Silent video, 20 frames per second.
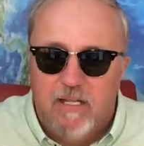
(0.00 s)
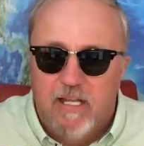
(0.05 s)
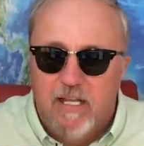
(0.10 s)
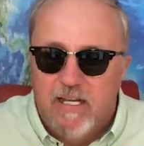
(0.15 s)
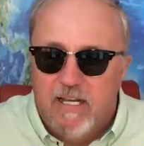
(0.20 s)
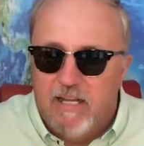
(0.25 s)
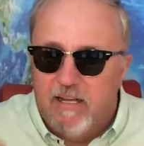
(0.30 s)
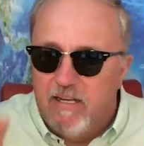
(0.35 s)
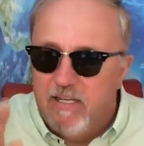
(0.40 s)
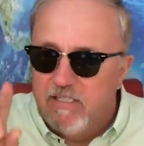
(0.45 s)

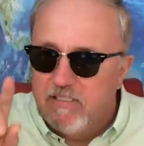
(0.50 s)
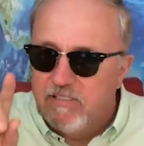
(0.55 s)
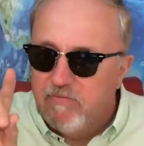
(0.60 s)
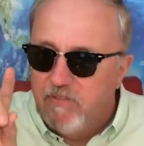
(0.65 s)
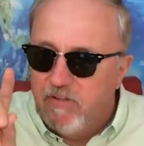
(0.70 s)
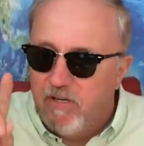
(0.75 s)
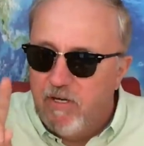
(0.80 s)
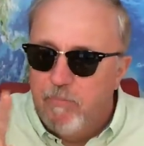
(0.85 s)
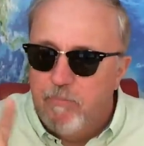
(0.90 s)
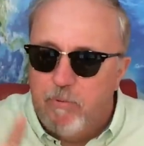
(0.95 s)
Now, it's
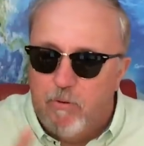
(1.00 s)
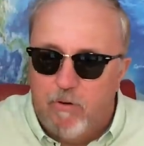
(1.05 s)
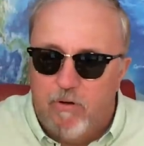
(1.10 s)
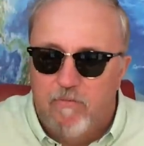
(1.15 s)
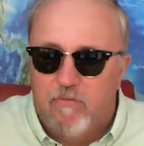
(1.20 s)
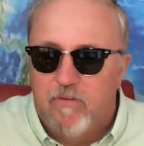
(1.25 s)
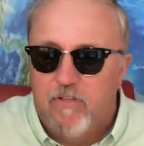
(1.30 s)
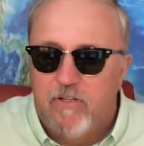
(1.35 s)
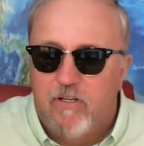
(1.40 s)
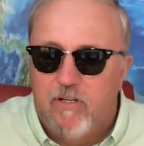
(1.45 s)
very important
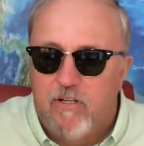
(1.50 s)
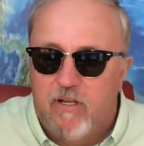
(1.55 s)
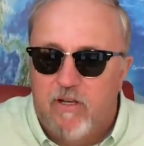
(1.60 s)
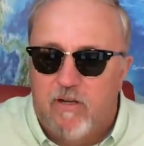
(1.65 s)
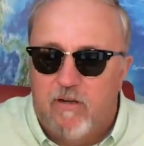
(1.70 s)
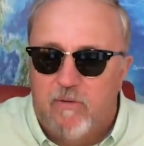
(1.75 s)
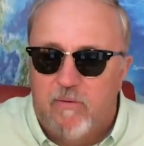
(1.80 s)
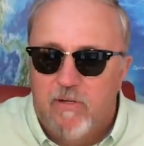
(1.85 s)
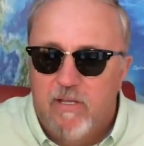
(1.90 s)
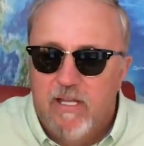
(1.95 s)
for you to
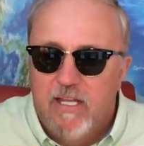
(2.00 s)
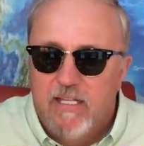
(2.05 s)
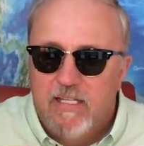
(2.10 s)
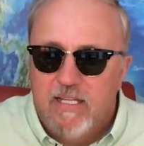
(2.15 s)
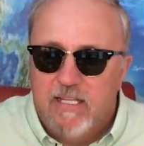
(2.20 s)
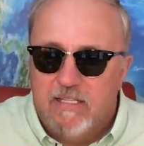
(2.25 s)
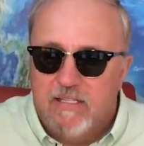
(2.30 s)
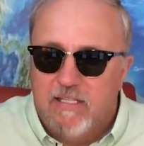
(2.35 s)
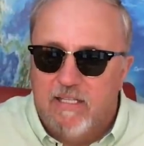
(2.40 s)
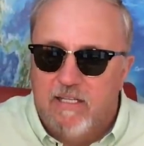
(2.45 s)
know
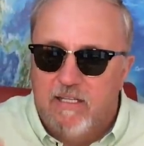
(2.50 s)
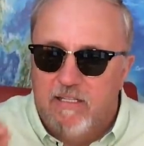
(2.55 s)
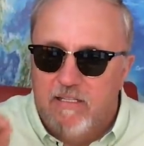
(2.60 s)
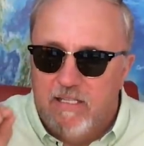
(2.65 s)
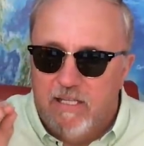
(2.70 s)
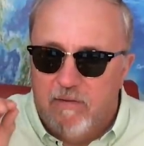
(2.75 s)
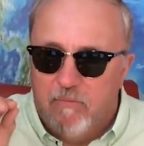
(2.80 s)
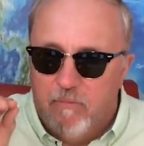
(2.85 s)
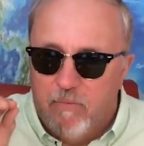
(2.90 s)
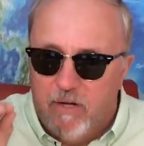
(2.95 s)

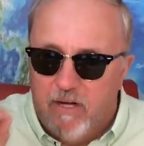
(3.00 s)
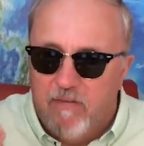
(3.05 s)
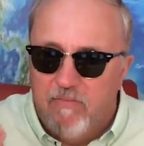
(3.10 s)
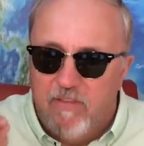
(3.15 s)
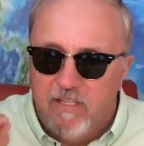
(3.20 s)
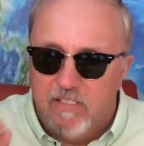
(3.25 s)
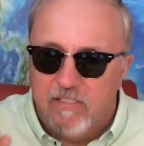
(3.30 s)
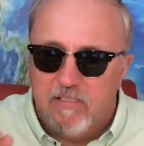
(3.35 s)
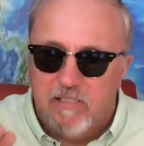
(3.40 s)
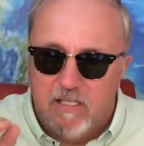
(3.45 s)
that where
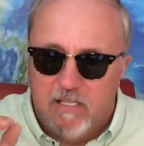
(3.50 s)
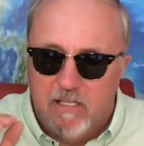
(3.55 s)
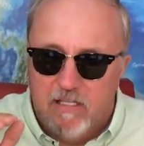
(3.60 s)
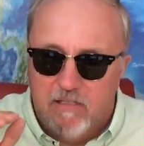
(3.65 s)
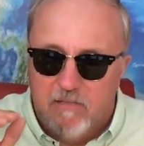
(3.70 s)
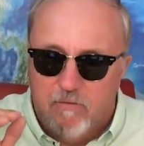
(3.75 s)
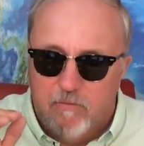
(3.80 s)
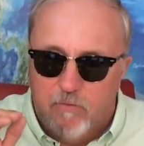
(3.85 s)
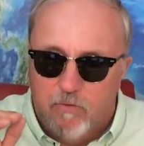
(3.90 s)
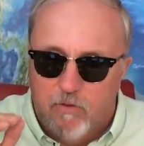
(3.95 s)
this
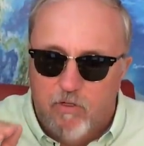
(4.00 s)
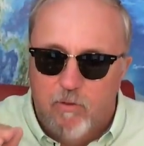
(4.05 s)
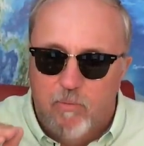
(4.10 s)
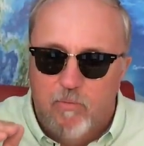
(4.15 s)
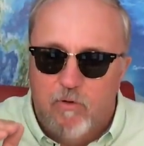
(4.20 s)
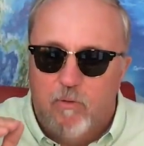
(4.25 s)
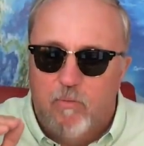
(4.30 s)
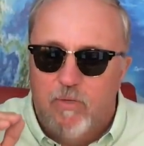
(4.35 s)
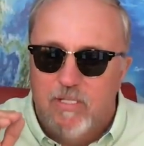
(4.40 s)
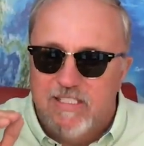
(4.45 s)
room
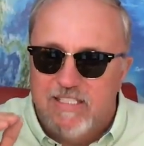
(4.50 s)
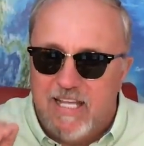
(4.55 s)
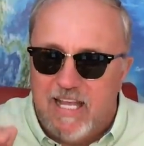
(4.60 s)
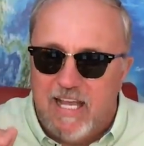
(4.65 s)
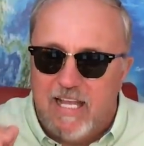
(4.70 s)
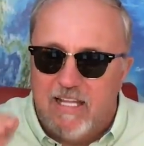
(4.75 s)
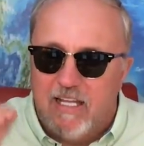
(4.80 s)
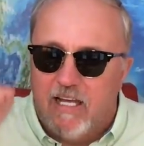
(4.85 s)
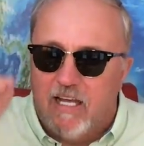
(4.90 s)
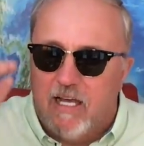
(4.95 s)
was
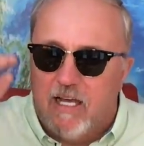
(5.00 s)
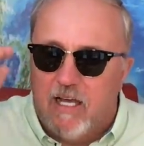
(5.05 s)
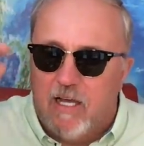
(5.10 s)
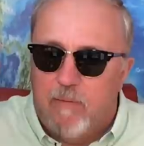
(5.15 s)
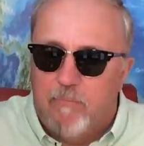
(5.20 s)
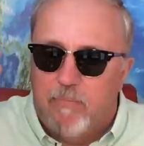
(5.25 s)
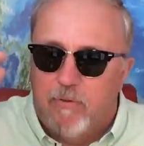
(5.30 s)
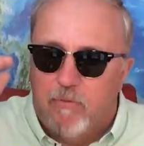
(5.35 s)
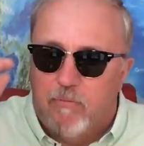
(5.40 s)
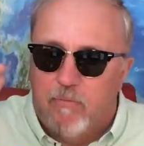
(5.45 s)
at, an
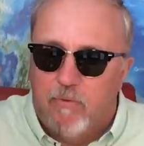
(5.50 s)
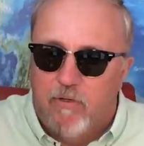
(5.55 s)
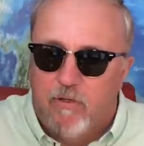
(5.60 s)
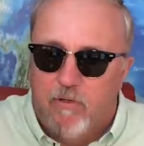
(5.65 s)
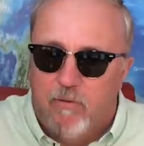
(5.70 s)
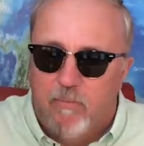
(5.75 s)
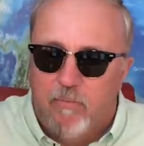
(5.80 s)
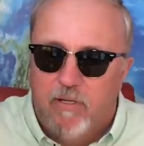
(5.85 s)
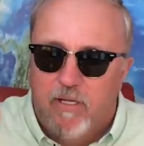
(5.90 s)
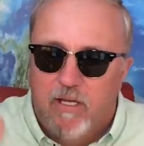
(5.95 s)
upper
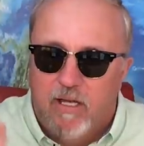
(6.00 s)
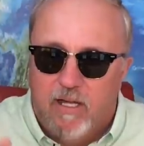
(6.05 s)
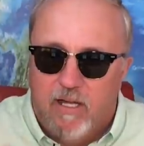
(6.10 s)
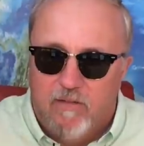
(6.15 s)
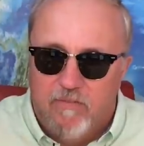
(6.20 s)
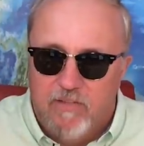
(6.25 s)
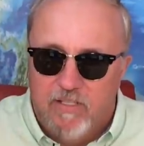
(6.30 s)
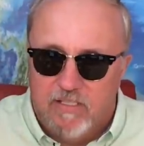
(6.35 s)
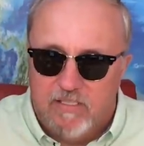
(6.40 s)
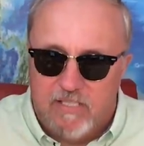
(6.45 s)
room of
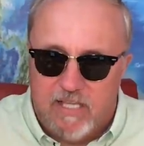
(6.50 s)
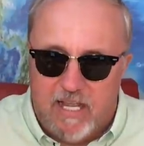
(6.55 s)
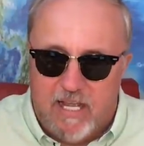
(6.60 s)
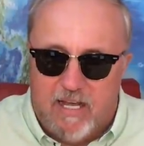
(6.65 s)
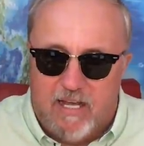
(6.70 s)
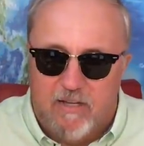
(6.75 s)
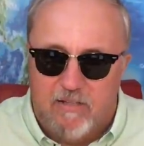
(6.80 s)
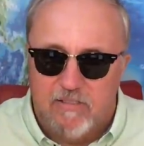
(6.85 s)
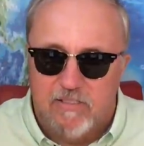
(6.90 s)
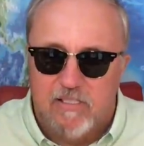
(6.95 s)
this
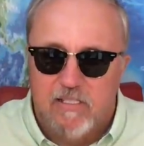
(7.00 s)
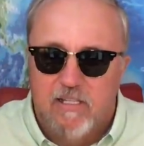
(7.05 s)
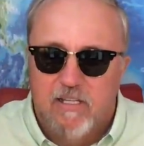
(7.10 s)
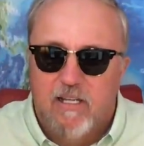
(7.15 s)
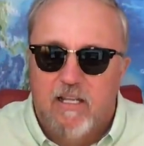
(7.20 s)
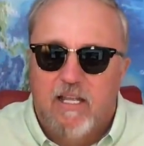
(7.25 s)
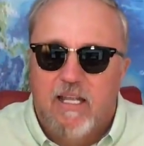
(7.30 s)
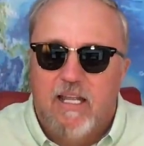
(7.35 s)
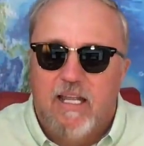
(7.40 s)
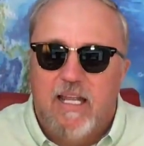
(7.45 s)
house,
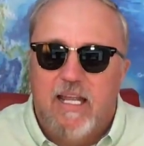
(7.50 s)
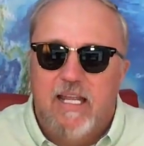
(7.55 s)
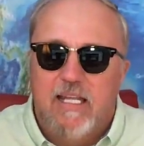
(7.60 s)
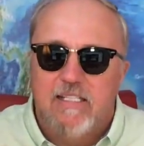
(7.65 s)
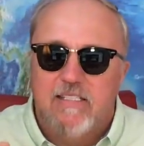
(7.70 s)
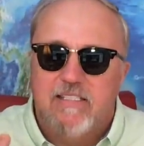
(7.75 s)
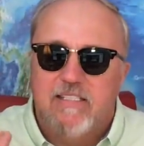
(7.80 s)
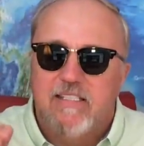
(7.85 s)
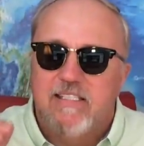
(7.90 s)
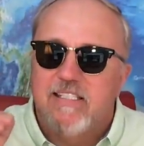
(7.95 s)

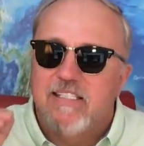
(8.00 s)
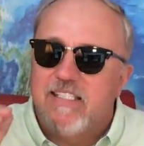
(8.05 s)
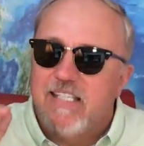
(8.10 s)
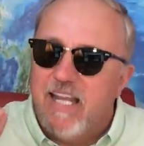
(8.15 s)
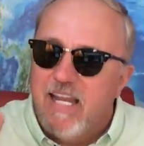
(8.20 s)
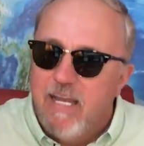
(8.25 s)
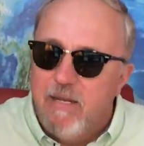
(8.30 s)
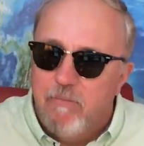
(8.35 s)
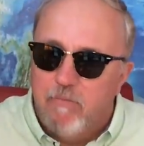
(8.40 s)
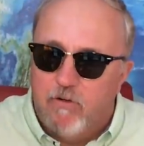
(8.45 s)
is the
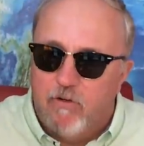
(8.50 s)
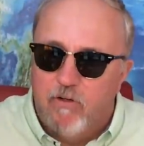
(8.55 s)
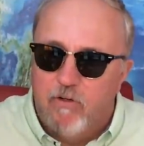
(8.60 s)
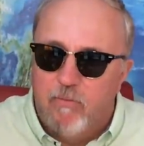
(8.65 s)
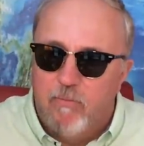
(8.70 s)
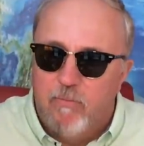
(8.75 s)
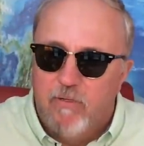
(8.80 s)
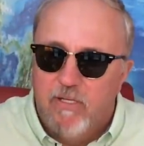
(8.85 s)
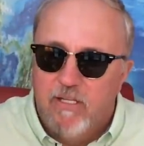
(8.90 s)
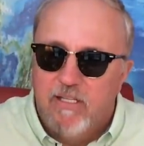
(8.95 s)
same
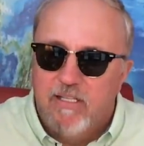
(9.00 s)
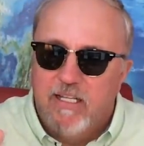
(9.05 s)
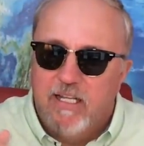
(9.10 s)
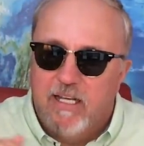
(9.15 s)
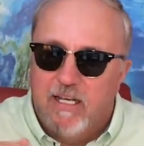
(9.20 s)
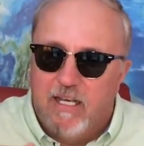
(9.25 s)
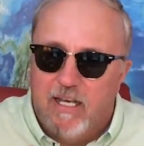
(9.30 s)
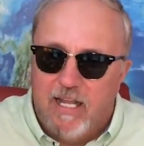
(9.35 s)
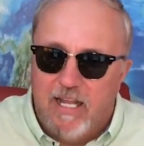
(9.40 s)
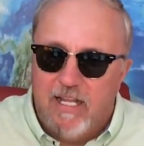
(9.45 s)
room that
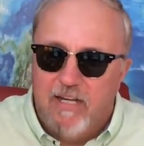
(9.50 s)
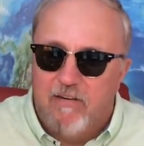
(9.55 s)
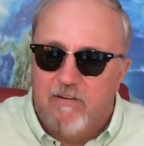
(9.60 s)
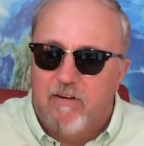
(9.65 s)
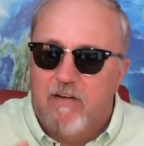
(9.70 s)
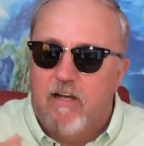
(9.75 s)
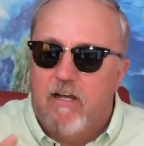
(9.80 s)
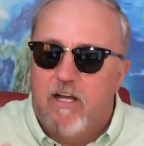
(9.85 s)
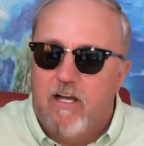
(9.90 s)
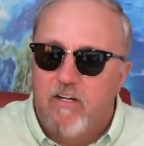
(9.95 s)
later
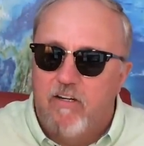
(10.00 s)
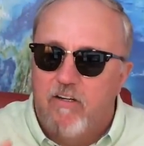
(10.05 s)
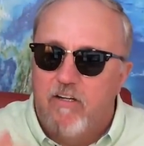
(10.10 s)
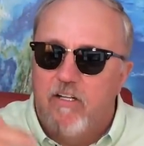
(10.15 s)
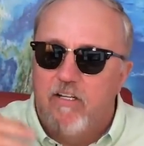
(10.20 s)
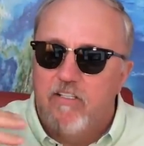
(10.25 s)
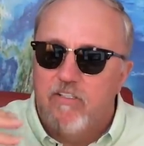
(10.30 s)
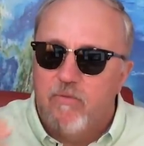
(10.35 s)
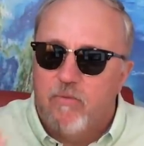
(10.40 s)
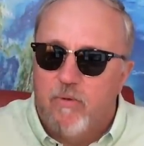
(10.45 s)

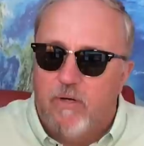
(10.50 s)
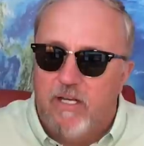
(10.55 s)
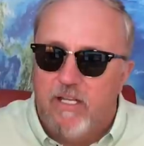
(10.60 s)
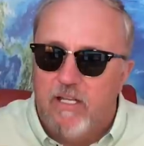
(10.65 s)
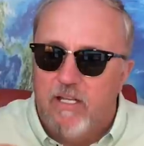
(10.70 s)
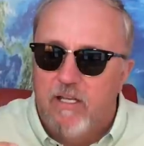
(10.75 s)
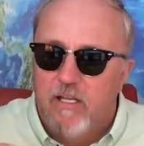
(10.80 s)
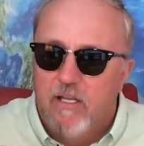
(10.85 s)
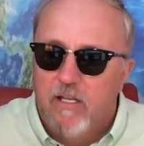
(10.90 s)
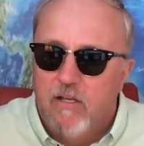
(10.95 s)

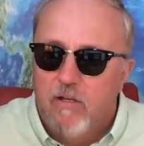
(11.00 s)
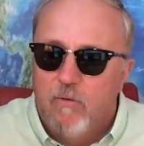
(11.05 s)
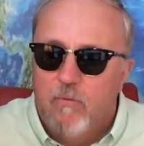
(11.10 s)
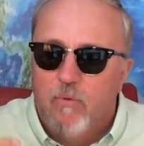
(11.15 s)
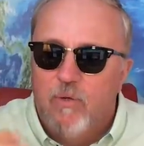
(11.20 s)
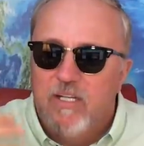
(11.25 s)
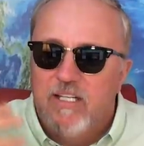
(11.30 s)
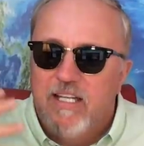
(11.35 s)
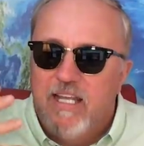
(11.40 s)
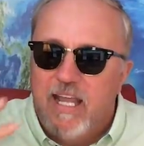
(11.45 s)
120
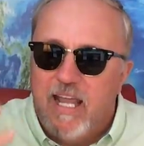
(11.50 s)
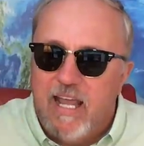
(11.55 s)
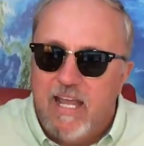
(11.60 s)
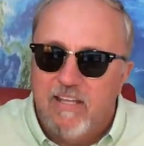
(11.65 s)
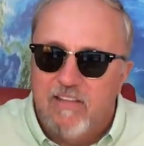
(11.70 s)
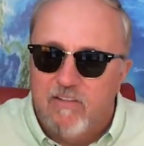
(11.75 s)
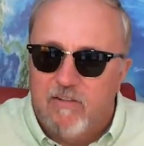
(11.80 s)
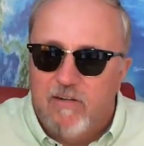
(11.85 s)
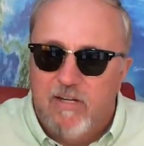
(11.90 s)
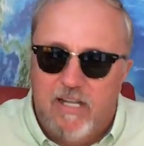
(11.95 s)
would
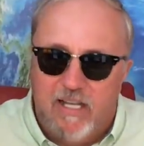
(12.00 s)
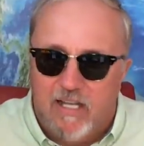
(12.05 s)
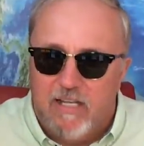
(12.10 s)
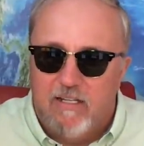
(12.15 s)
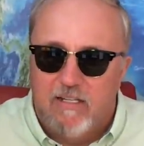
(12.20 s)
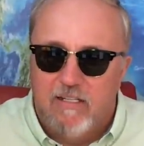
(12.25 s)
gather in